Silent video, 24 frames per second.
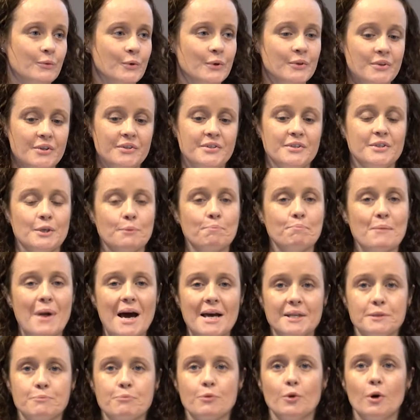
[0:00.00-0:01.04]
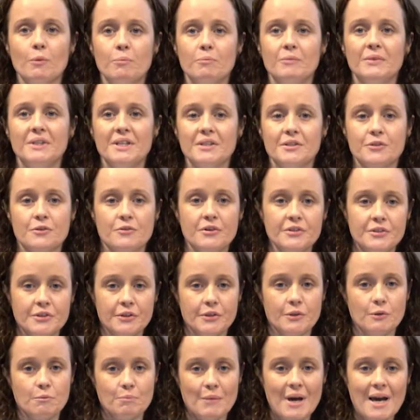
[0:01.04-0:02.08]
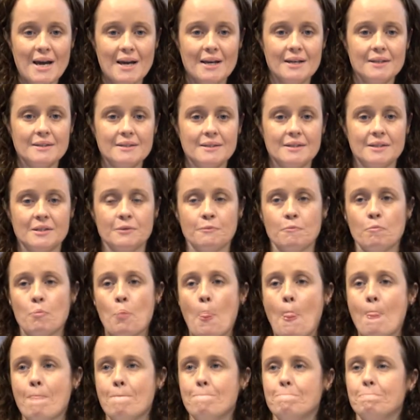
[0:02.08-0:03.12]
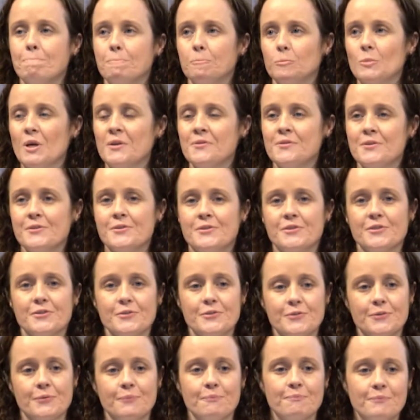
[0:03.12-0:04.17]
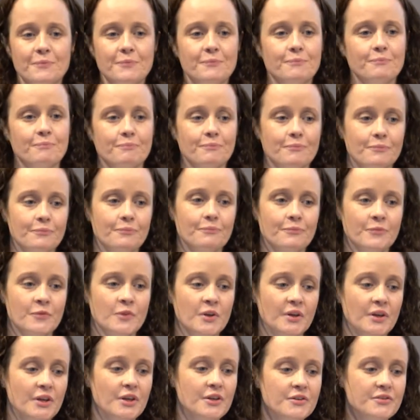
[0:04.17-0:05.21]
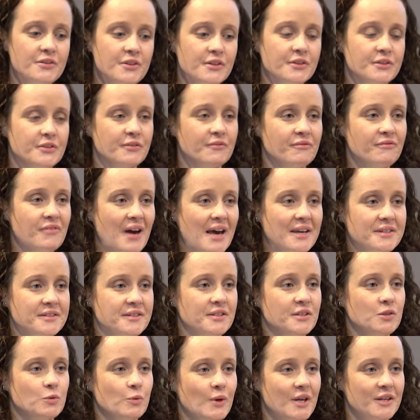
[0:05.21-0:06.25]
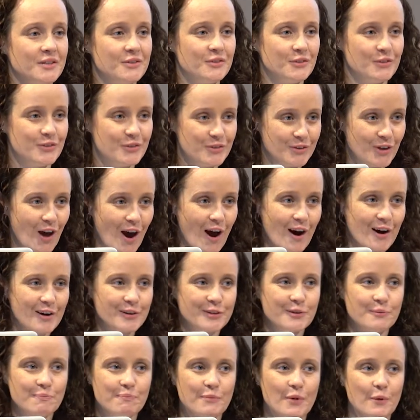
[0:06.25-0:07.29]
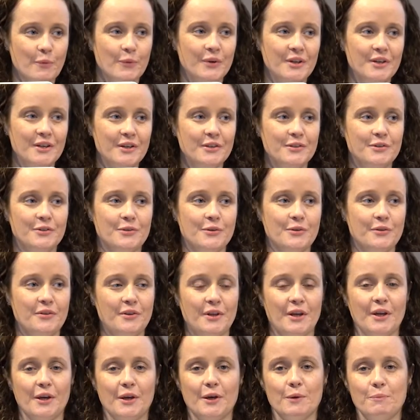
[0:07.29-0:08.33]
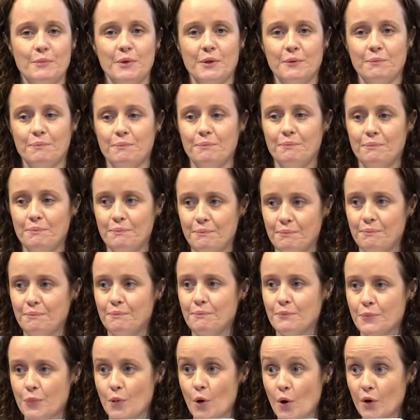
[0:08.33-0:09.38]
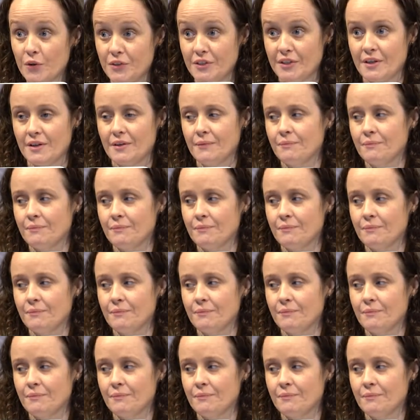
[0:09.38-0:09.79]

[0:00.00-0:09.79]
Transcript: this is a mass problem that needs critical mass, and this is the easiest and fastest way to start, but we need to think a bit broader.